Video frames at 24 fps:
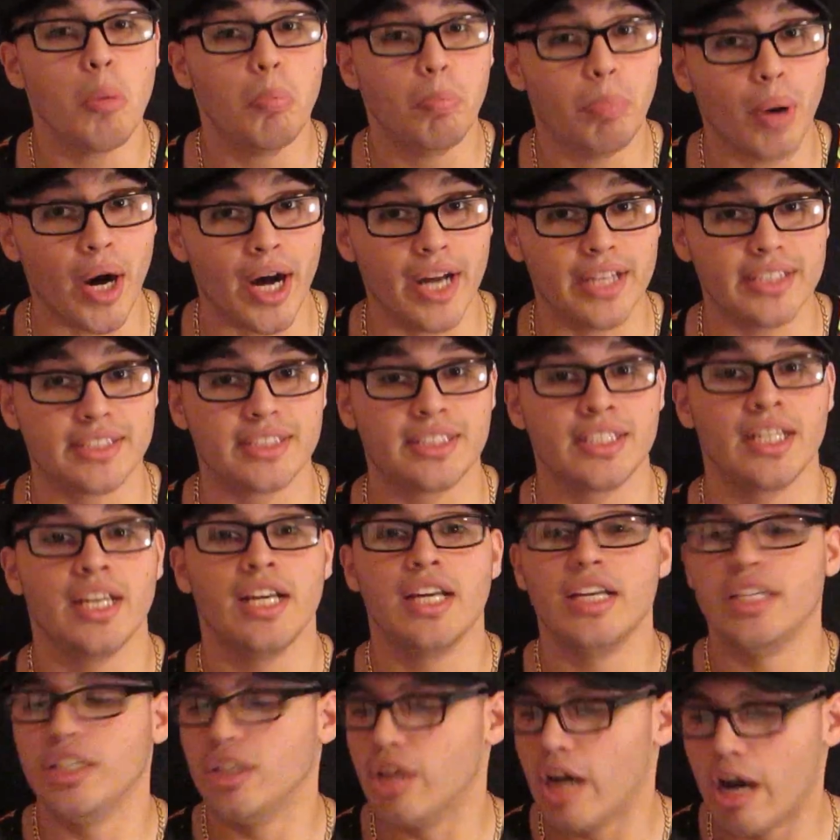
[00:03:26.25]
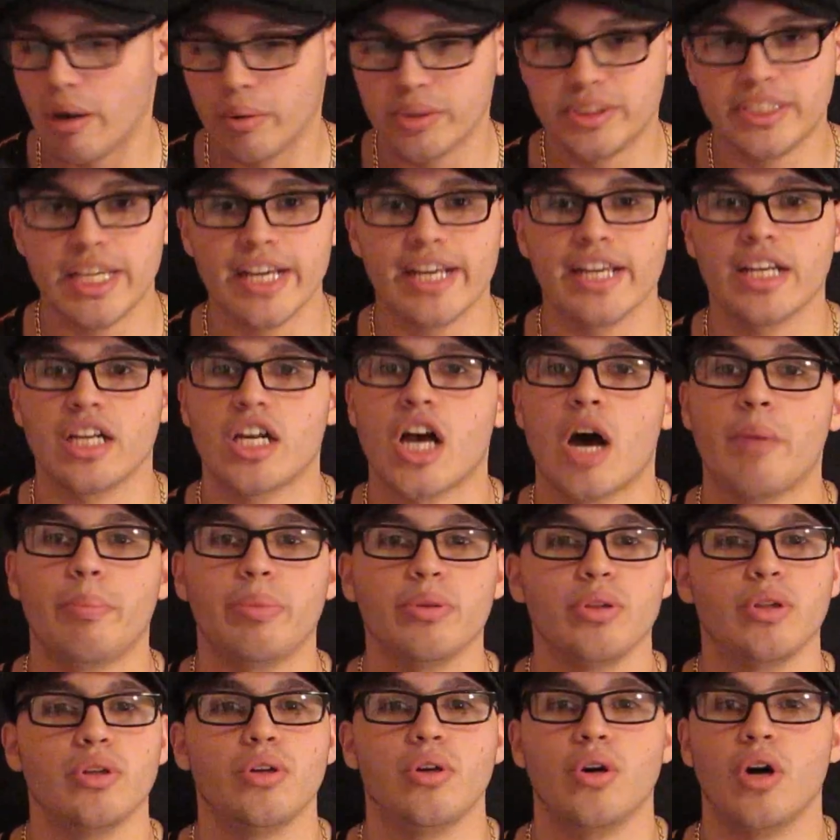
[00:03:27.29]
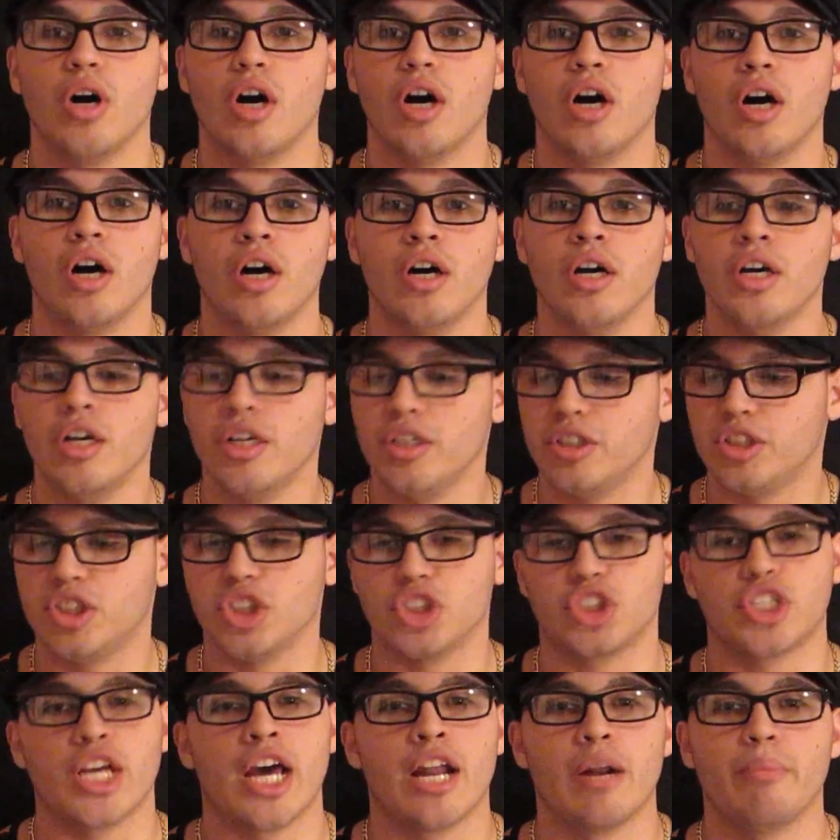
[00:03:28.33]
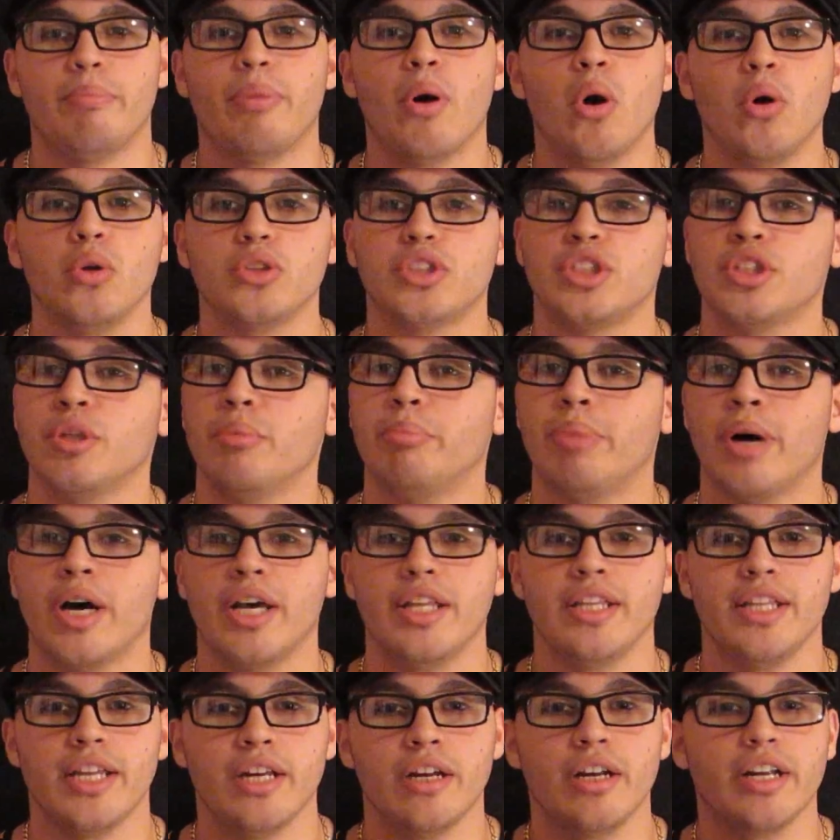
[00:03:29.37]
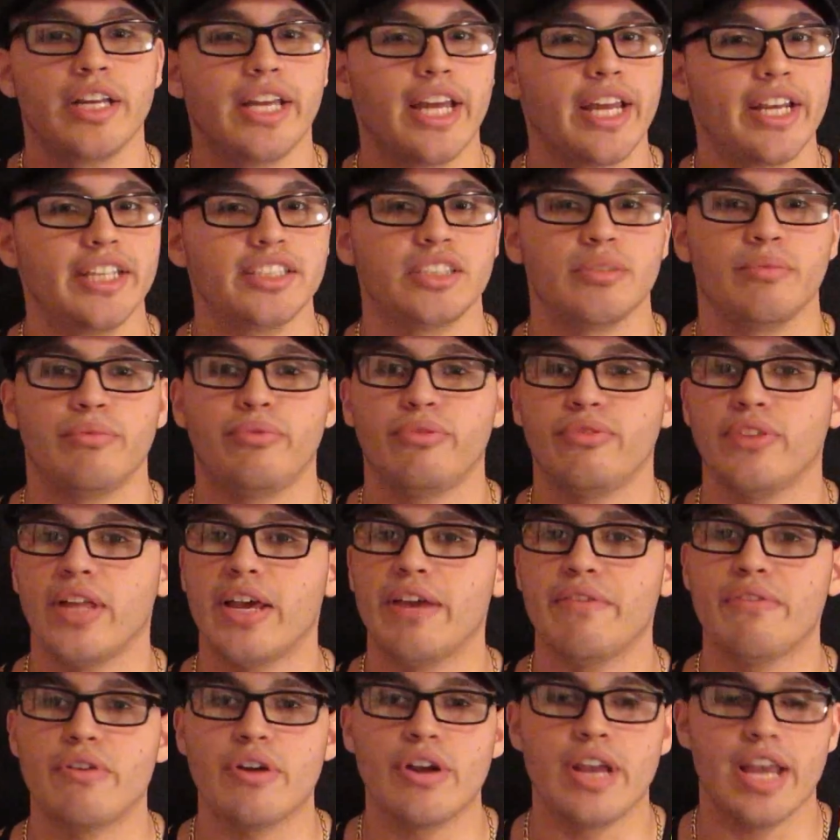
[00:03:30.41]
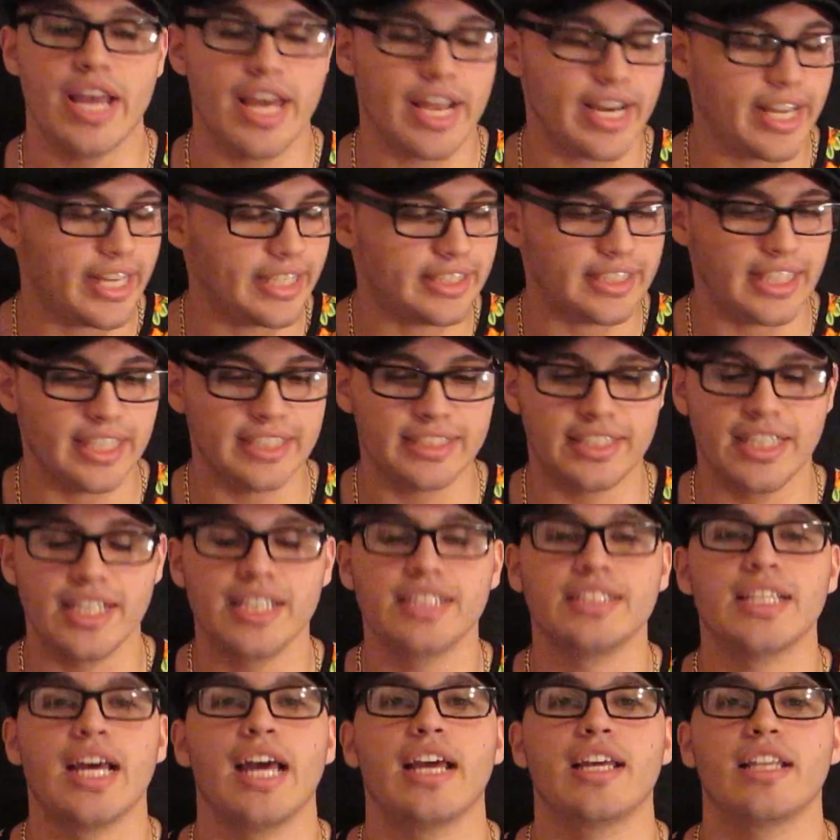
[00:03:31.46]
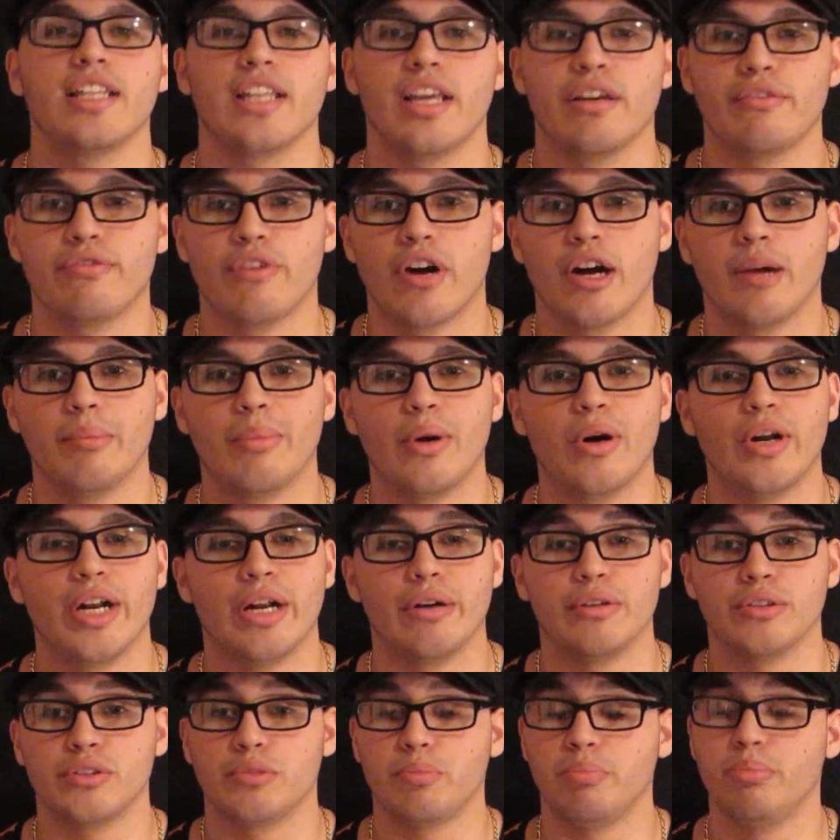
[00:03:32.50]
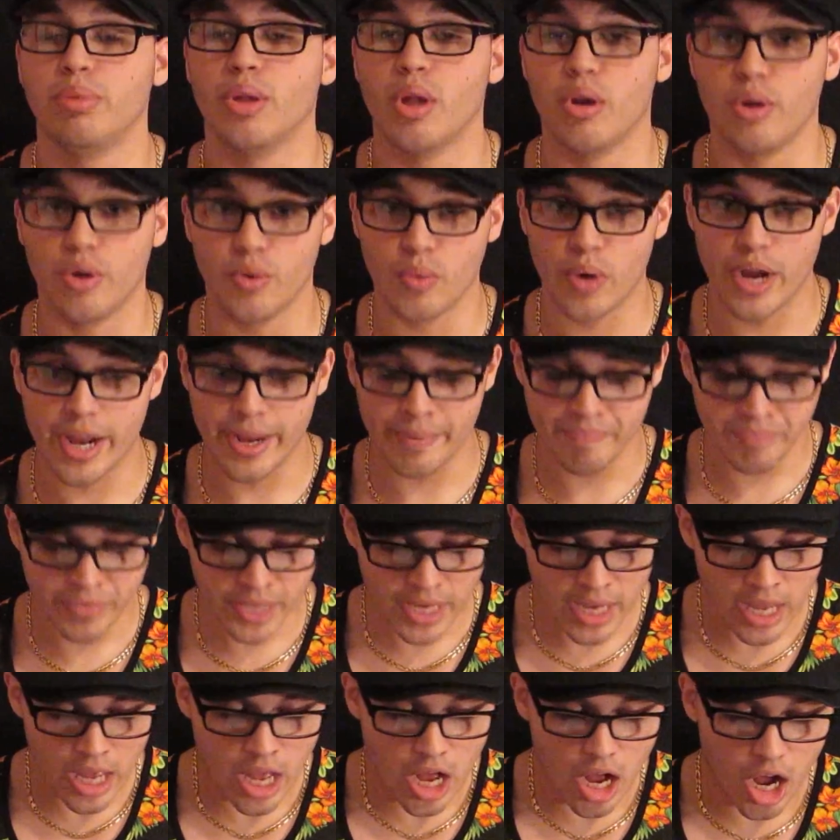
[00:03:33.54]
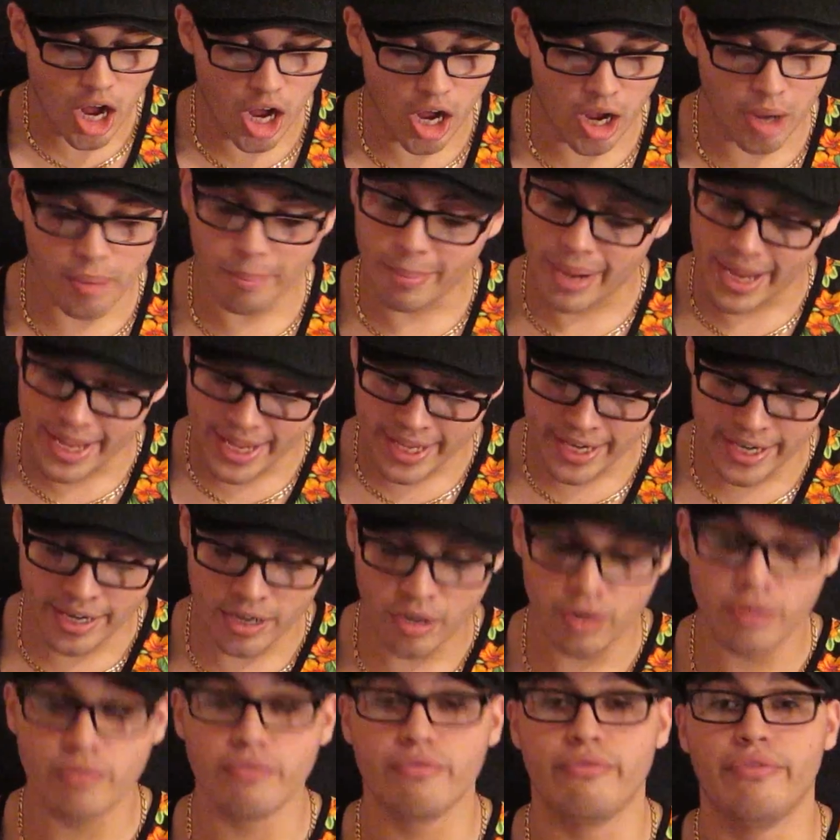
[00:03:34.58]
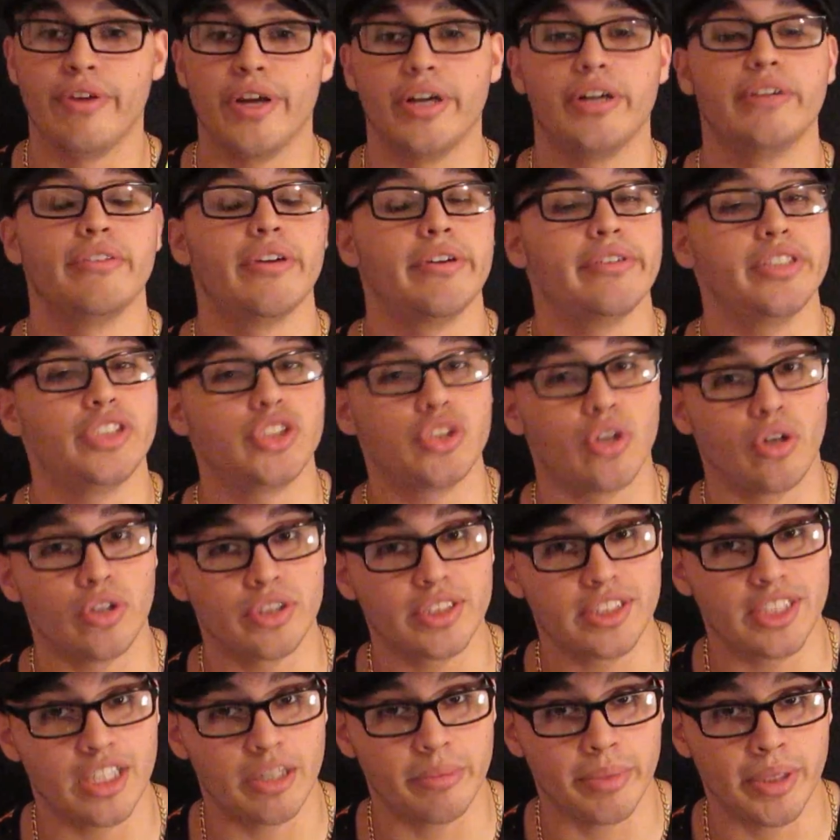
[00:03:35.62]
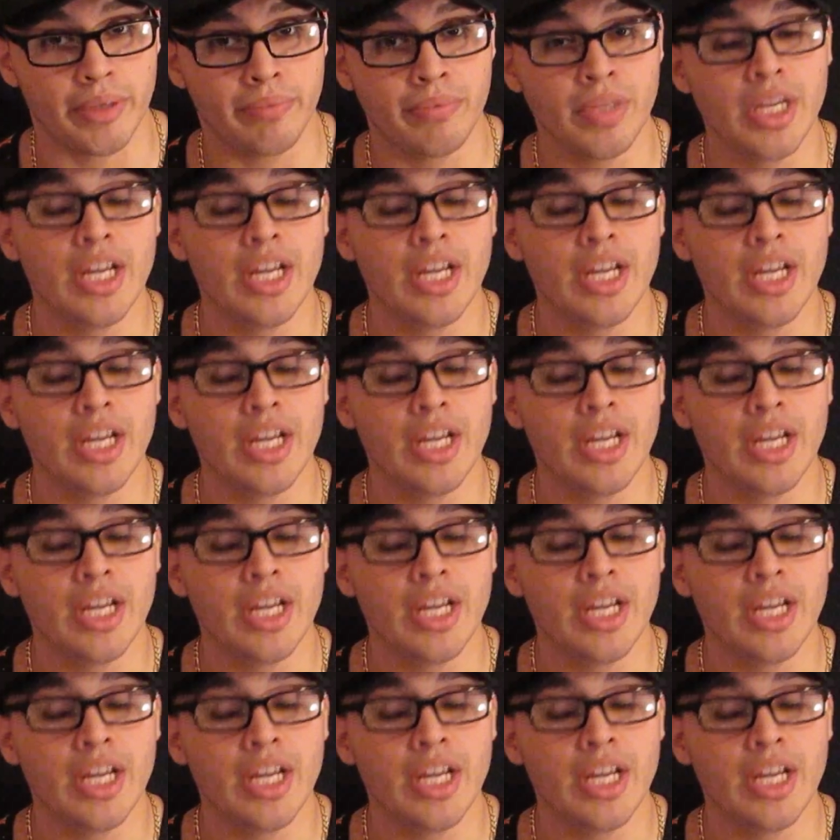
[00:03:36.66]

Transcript: But, you know, I was taking a couple little, just kind of pulsing the button there and getting some flavor, and it tasted exactly like Fireball, and I was blown away. My inhale, very, very strong cinnamon,